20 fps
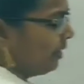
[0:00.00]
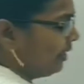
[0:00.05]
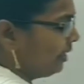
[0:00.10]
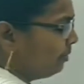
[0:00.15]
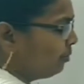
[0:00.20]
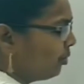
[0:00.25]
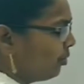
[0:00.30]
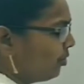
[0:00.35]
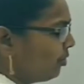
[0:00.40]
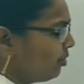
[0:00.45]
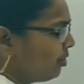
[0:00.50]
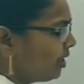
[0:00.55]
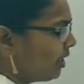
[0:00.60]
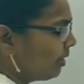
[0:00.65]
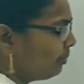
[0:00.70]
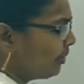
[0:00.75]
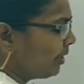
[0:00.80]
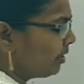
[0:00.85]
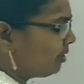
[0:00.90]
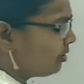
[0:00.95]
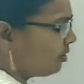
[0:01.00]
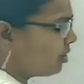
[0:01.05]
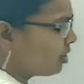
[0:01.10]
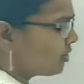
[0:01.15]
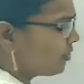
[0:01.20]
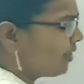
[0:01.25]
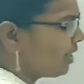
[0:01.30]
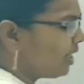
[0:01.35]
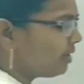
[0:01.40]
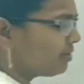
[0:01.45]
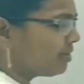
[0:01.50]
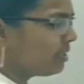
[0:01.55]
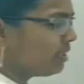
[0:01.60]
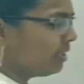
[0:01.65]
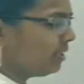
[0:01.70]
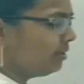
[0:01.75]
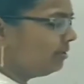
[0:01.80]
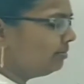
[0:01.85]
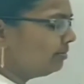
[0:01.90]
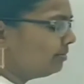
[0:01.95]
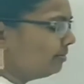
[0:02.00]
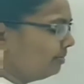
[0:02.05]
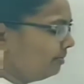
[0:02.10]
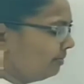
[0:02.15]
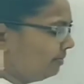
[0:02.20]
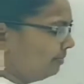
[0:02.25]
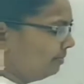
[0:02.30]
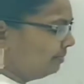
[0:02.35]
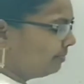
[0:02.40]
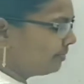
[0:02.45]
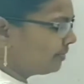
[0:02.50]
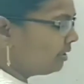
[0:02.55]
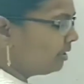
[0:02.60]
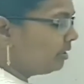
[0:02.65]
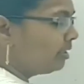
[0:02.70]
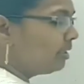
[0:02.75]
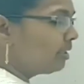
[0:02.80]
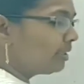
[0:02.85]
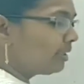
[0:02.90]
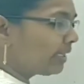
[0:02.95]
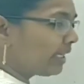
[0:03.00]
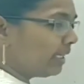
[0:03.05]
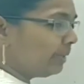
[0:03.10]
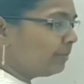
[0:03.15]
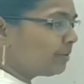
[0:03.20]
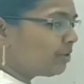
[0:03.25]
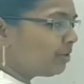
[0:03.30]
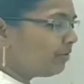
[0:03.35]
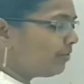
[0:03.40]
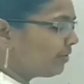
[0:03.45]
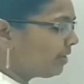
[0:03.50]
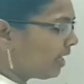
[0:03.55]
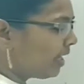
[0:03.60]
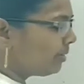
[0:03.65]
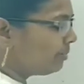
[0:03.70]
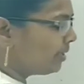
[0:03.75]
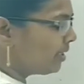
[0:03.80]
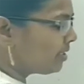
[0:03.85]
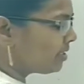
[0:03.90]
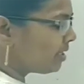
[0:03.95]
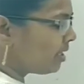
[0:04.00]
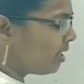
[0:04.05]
in monohybrid cross, we have seen types of gametes